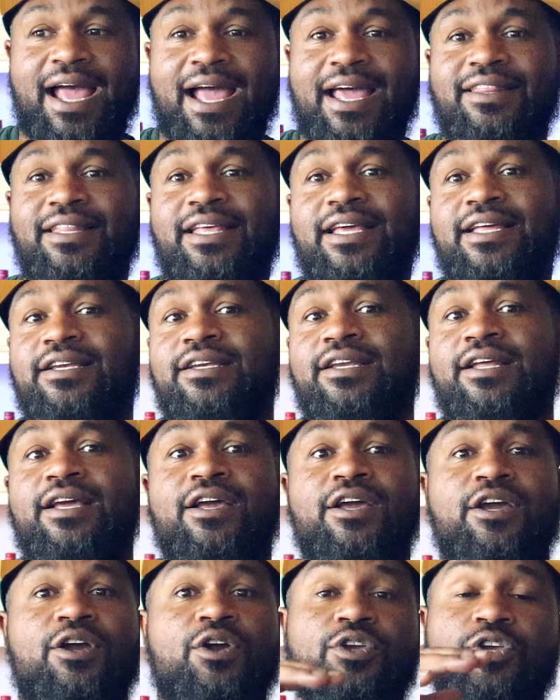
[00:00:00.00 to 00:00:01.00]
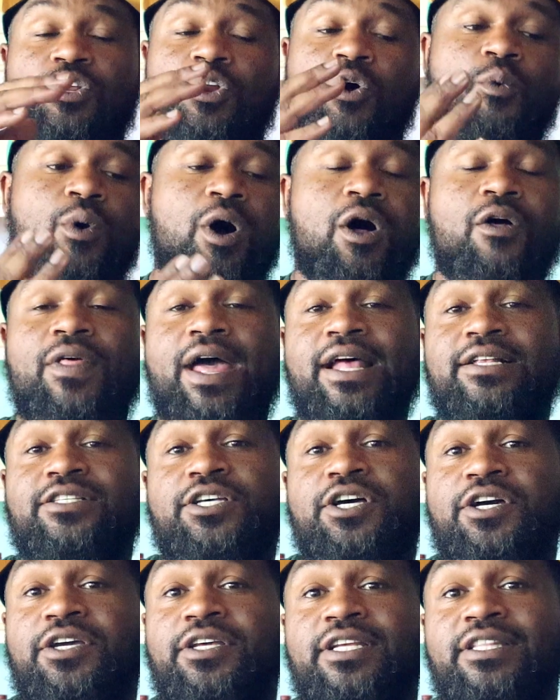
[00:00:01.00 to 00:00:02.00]
And then, you know, while that's
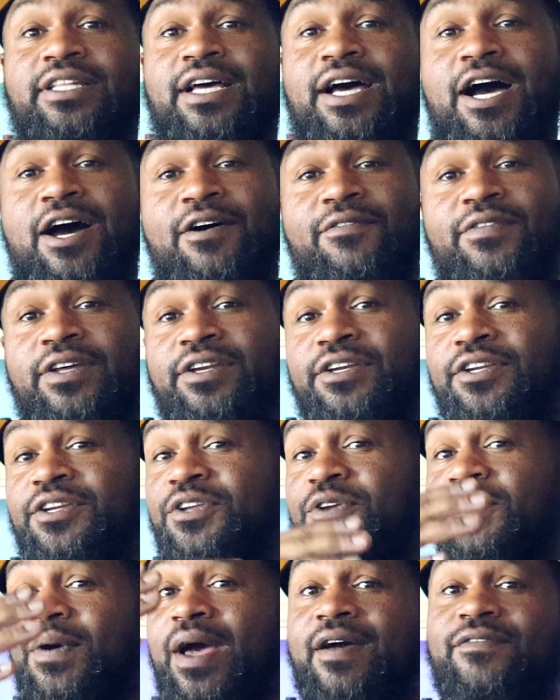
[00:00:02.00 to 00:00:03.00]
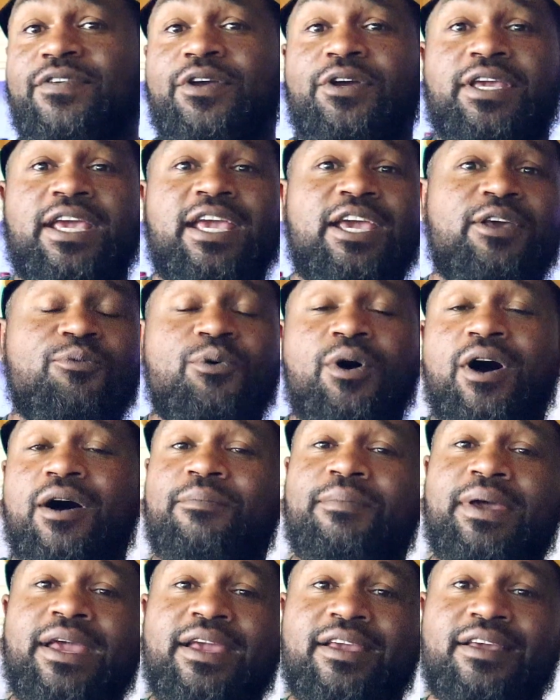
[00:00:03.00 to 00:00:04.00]
cooking in the oven, you have your
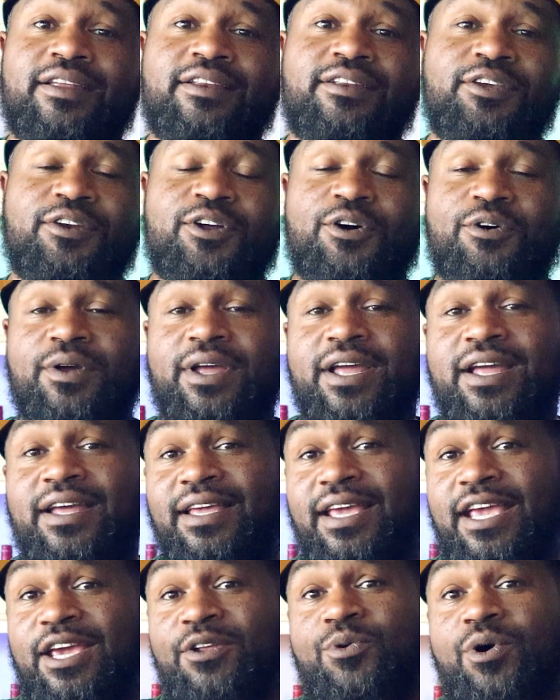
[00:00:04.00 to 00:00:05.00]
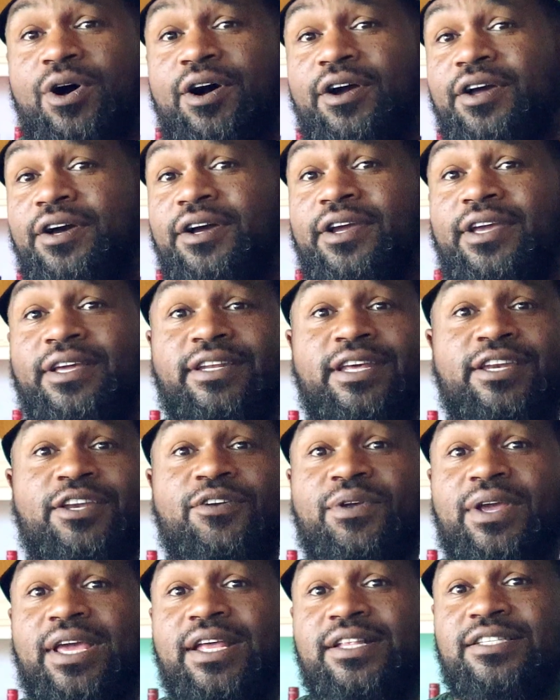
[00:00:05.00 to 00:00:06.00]
quinoa making, you know, quinoa cooking in
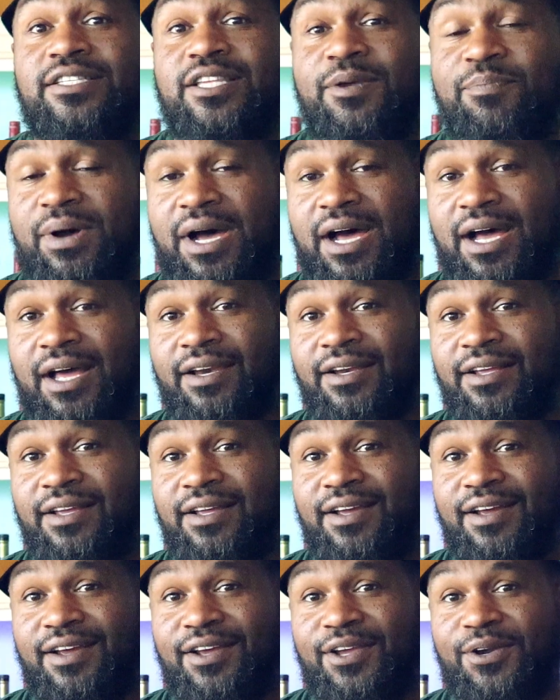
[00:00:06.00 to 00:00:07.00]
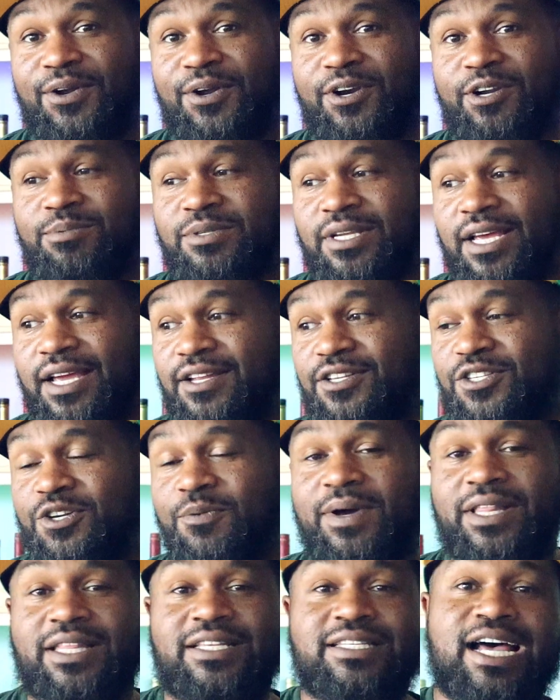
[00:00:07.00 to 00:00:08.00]
your Instapot. You know what I'm saying? So
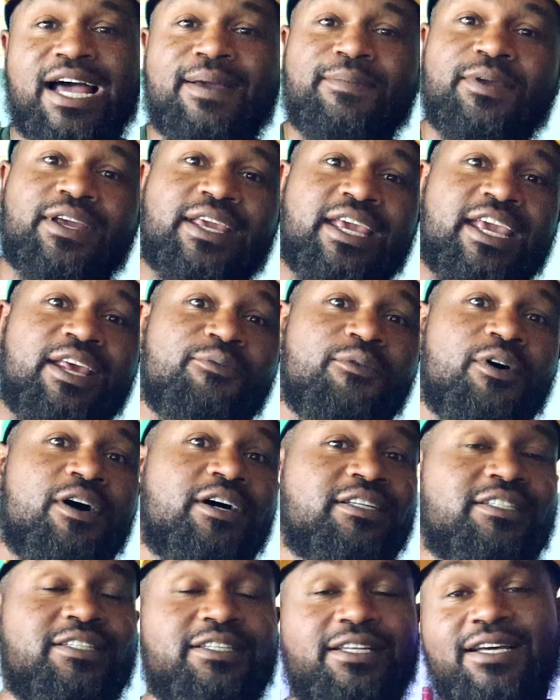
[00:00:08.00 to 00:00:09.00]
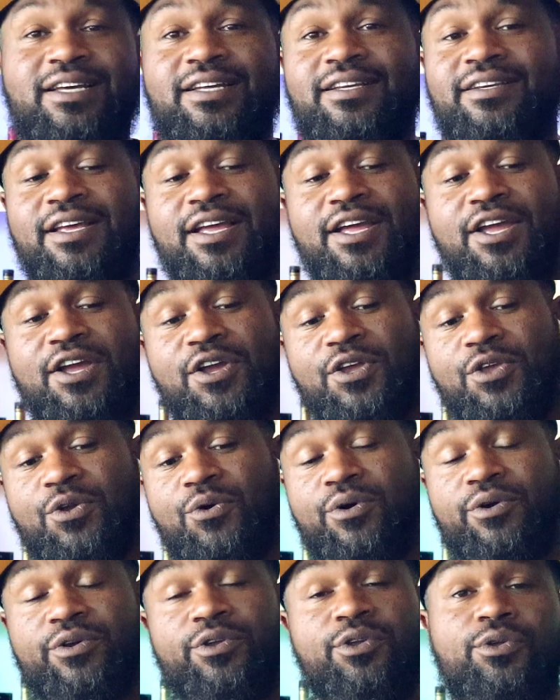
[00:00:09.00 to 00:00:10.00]
by the time your quinoa is done,
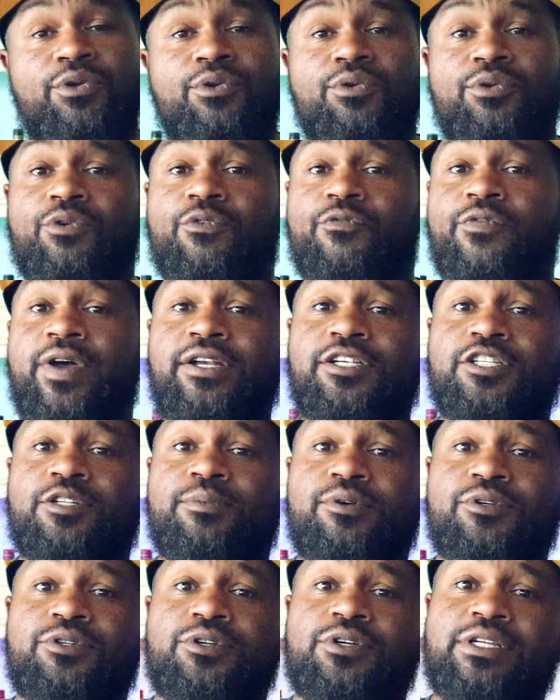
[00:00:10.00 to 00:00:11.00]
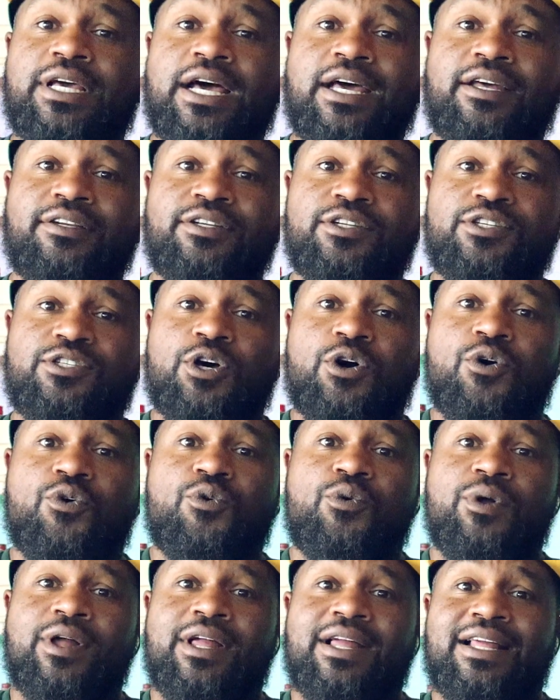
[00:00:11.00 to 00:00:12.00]
your vegetables are done.
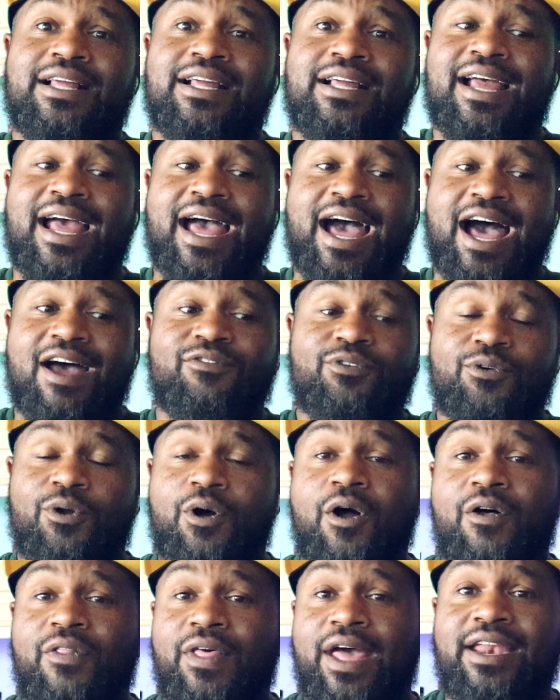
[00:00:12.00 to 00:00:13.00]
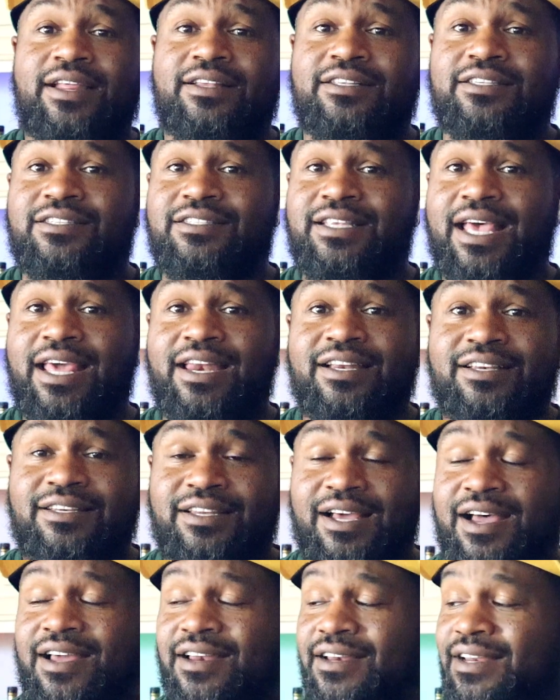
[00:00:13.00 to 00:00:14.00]
So after all that is said and
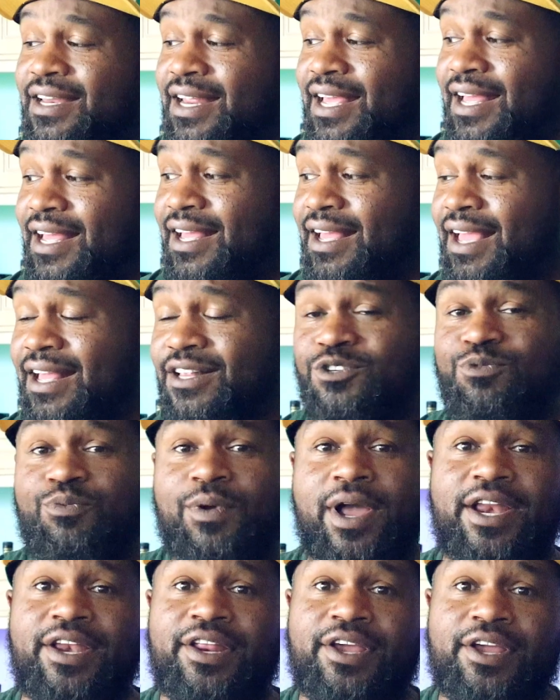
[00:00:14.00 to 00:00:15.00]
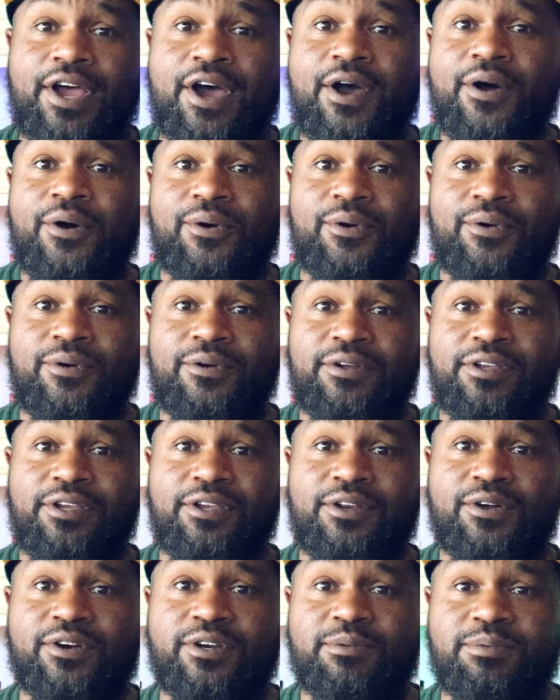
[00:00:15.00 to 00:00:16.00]
done, it's ready to go.
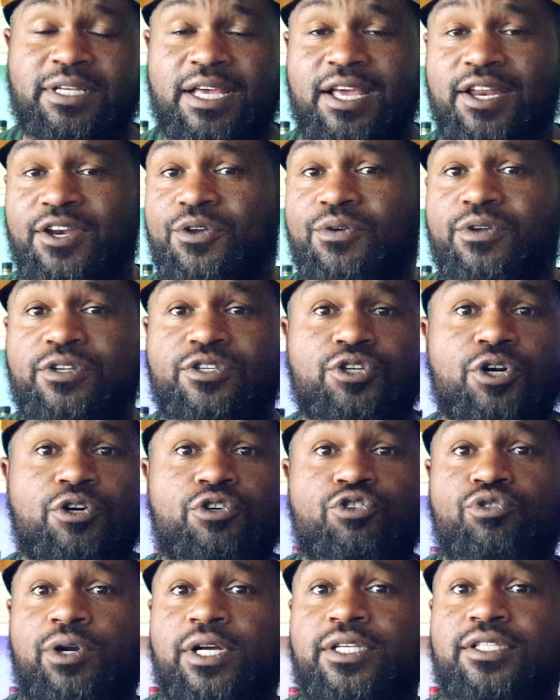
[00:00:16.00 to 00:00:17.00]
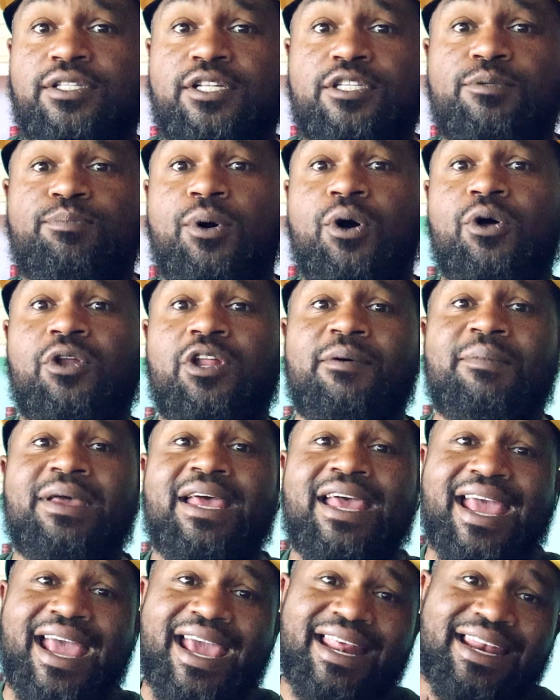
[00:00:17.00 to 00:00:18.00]
You know what I'm saying? You can start dressing this bowl up.
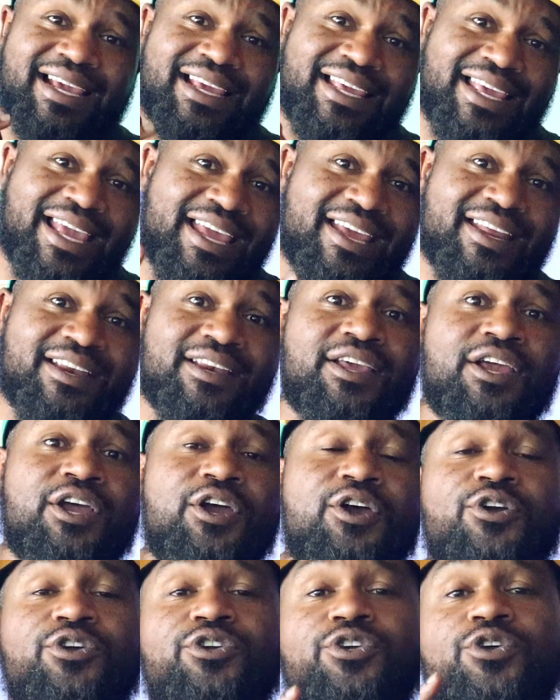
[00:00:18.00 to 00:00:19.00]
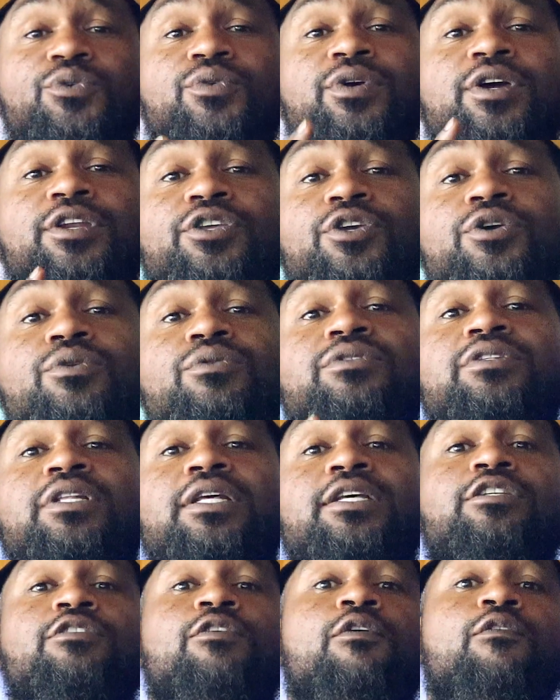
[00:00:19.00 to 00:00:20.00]
And again, you could use
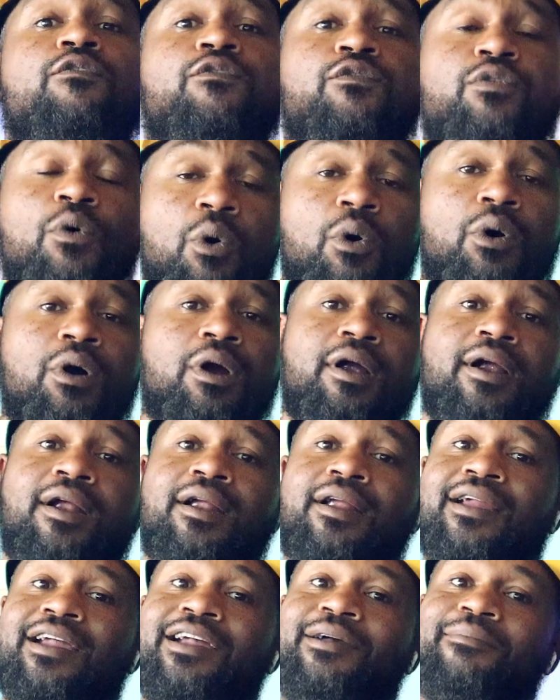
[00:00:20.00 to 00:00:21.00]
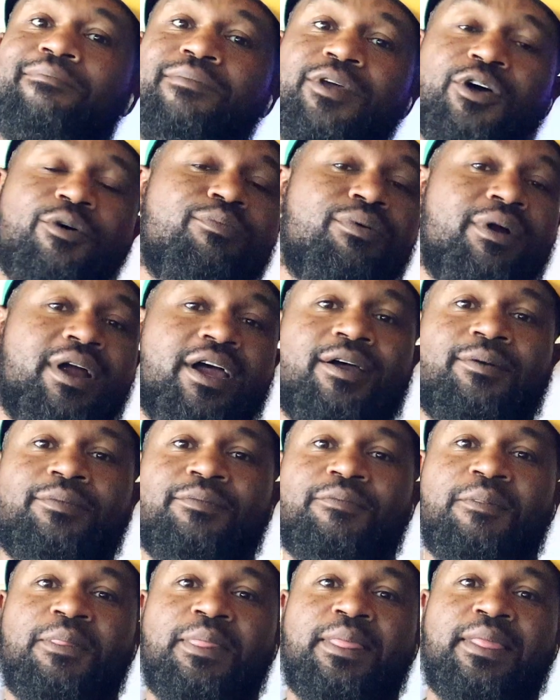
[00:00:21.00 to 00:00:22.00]
this for meal
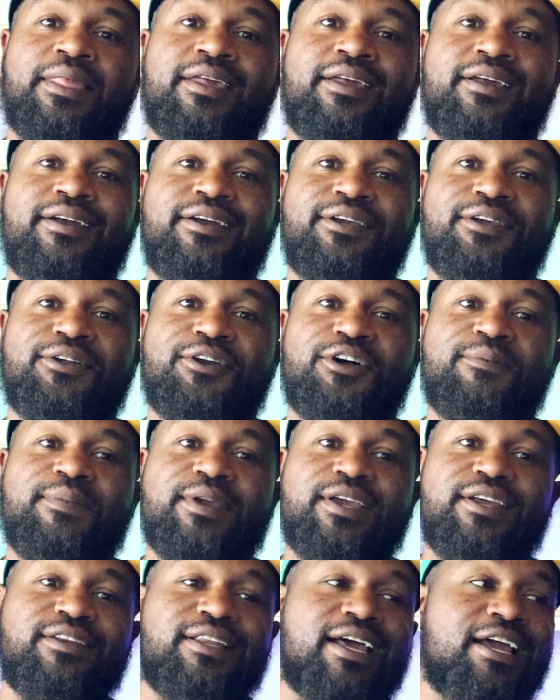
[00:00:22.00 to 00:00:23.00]
prep. You know what I mean?